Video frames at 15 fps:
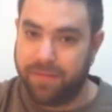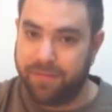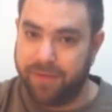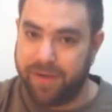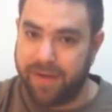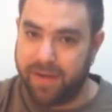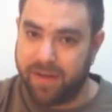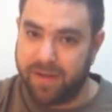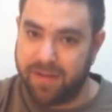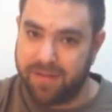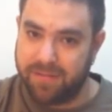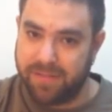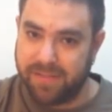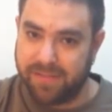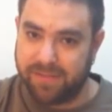3 on the
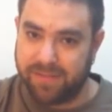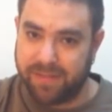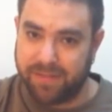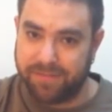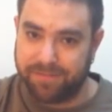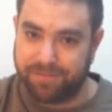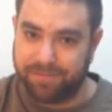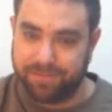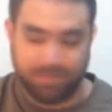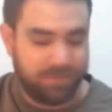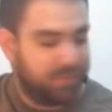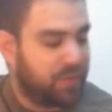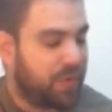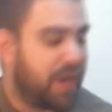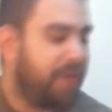B string.
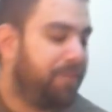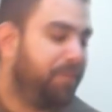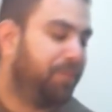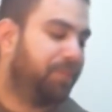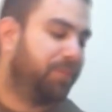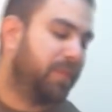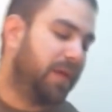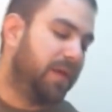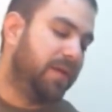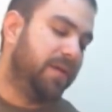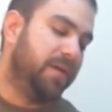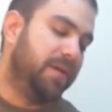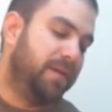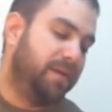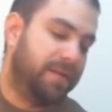Okay?
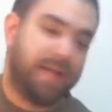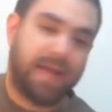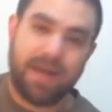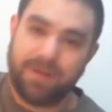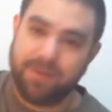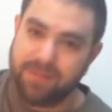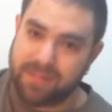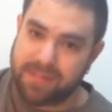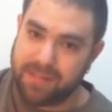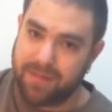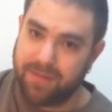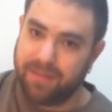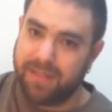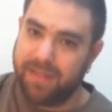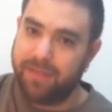Now,
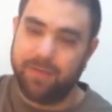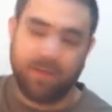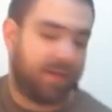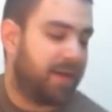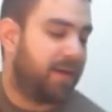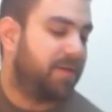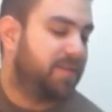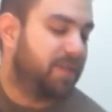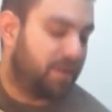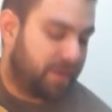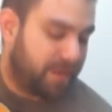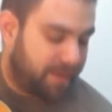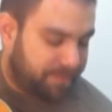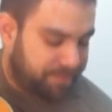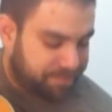slowly without talking.